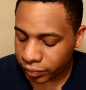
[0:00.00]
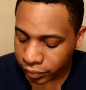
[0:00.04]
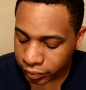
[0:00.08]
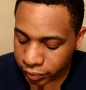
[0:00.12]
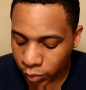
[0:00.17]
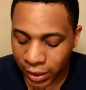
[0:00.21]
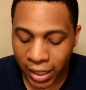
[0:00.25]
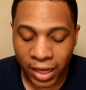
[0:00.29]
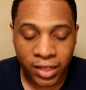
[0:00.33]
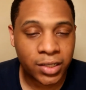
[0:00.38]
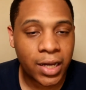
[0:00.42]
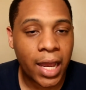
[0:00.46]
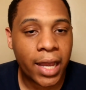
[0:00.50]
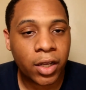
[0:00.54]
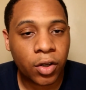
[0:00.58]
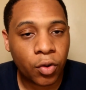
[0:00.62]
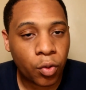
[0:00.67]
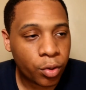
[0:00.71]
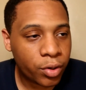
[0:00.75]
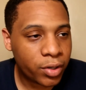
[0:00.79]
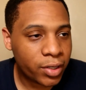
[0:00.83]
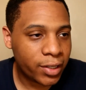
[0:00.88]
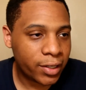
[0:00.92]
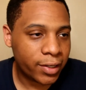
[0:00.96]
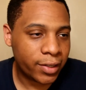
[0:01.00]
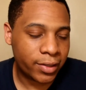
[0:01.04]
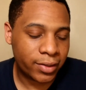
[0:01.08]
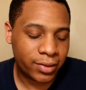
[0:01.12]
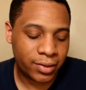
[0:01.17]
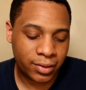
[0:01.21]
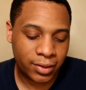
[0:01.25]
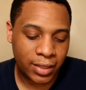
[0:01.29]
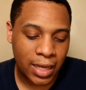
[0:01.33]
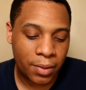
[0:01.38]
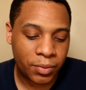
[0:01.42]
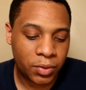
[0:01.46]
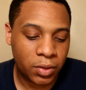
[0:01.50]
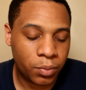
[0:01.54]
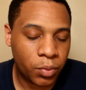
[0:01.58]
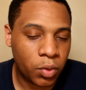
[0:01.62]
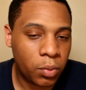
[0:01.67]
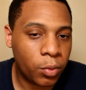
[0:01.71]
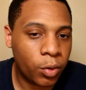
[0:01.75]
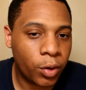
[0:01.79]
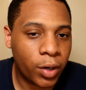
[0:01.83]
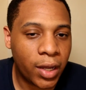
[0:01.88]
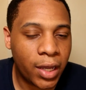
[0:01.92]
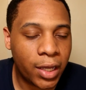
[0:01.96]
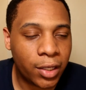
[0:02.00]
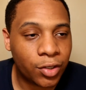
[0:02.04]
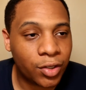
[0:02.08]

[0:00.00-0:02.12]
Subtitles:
We got Jai Courtney as Captain Boomerang.